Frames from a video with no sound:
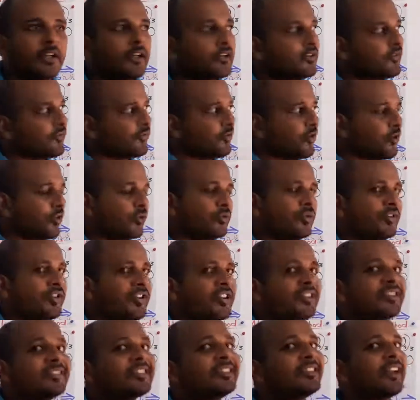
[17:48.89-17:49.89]
The fourth one
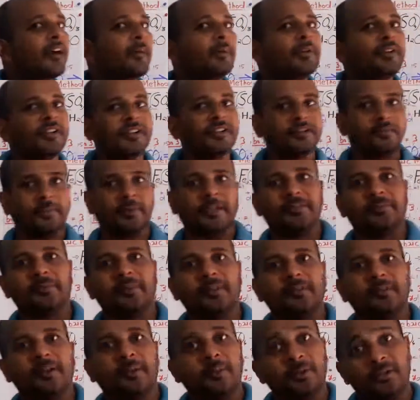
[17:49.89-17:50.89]
is double
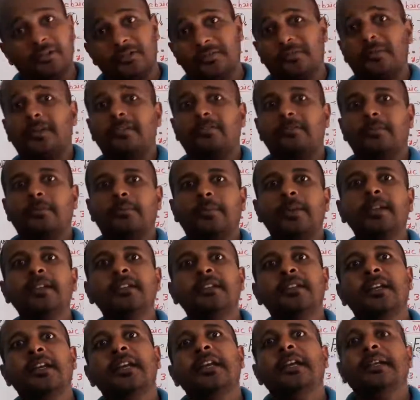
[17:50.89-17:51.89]
displacement. Double displacement means
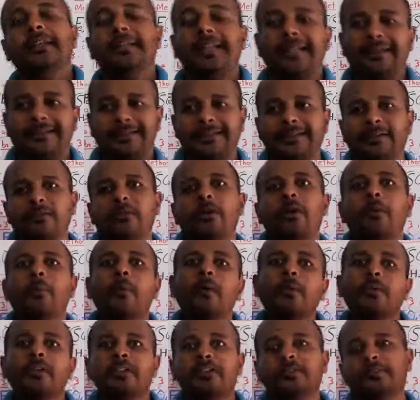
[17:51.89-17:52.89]
the entire
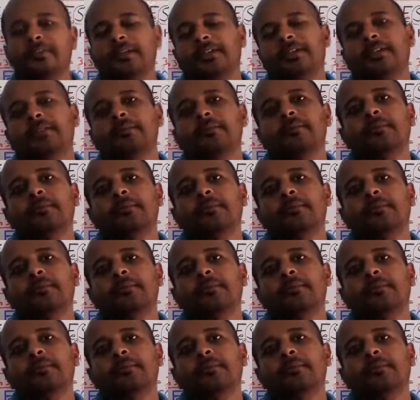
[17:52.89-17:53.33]
compound is being